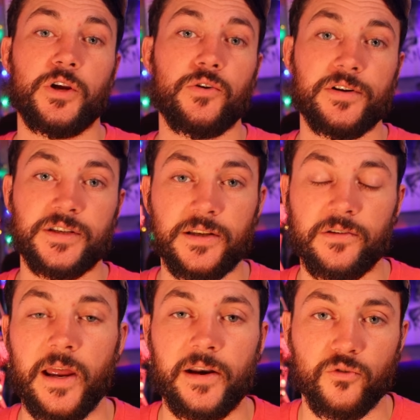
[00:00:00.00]
we could have
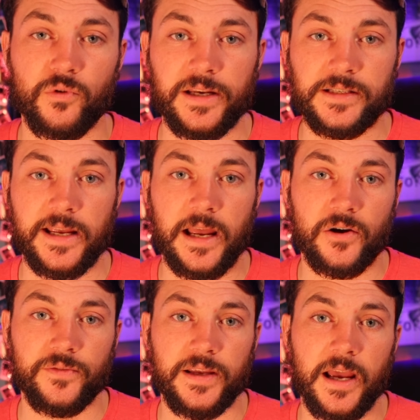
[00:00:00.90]
still had a great day
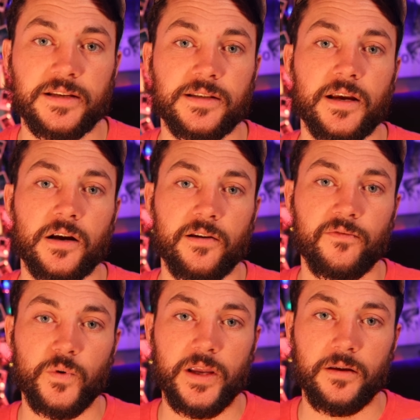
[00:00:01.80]
out on the ice there
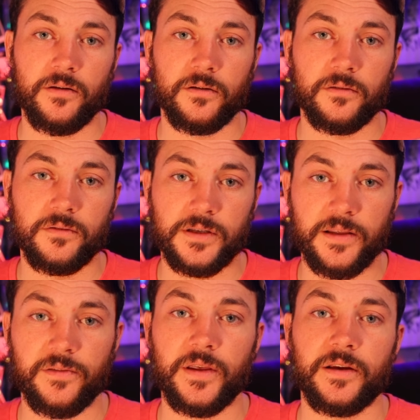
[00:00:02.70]
if we
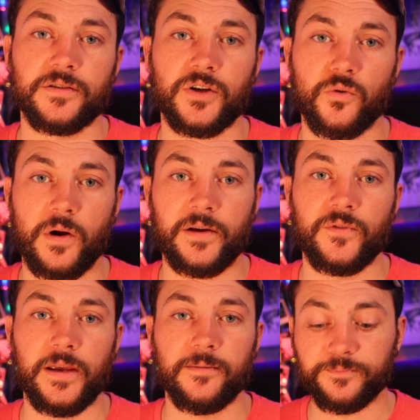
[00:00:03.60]
did things
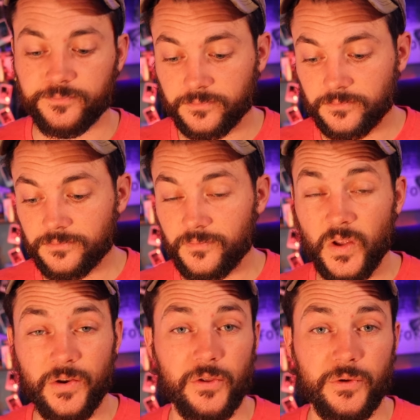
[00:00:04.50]
correctly.
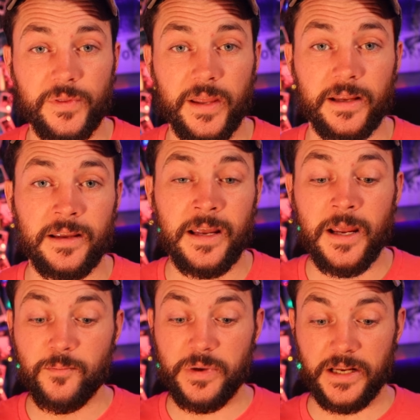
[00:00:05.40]
Another thing,
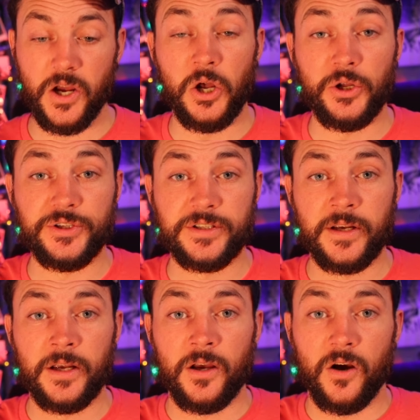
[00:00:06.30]
because
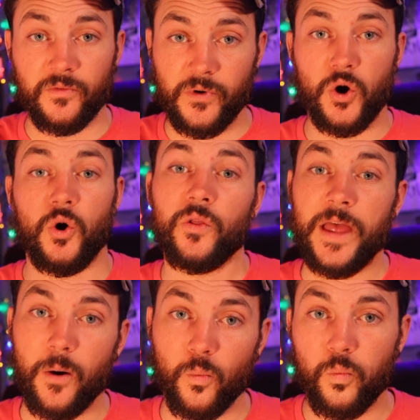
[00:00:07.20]
of all
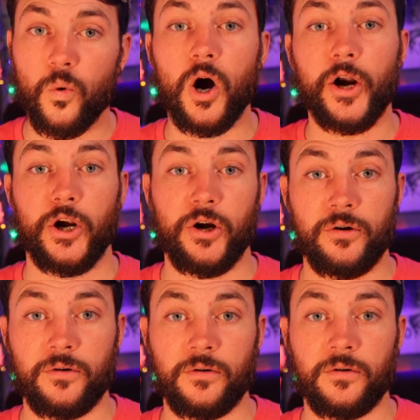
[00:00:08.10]
that water
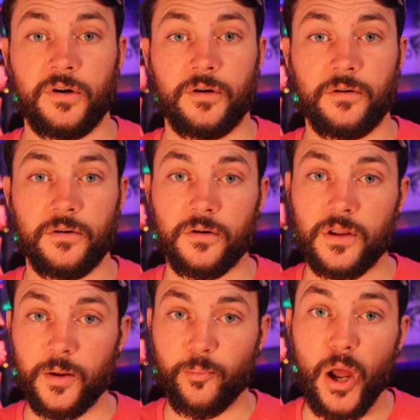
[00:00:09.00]

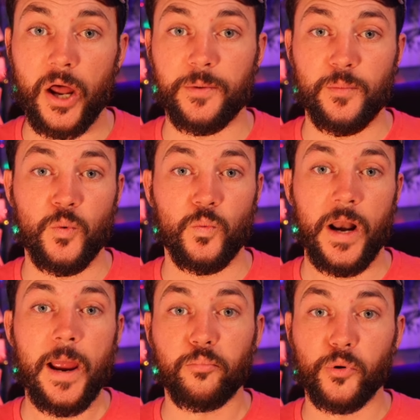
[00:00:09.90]
in the bottom,
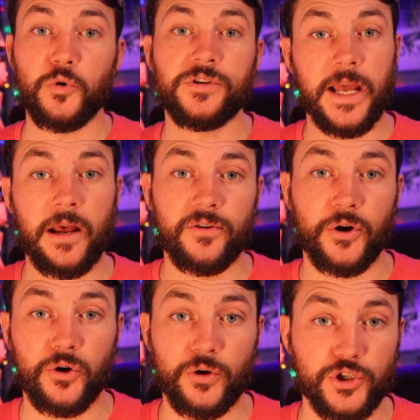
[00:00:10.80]
when I broke down
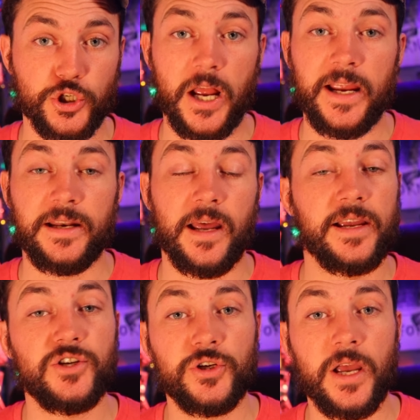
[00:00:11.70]
her giant
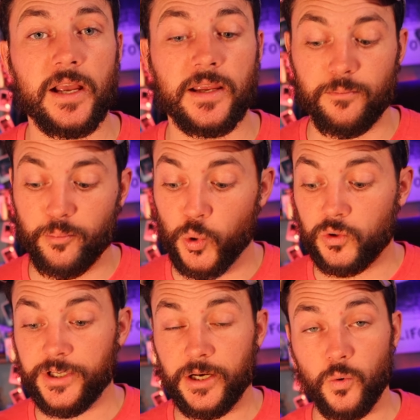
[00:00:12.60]
ice shack and
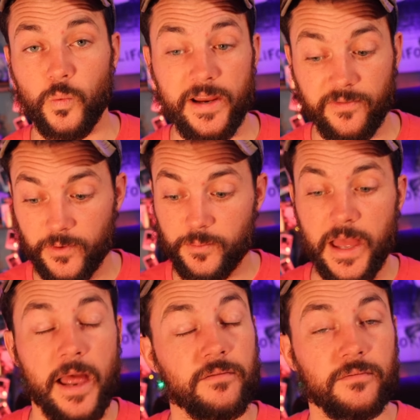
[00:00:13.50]
pulled it away from that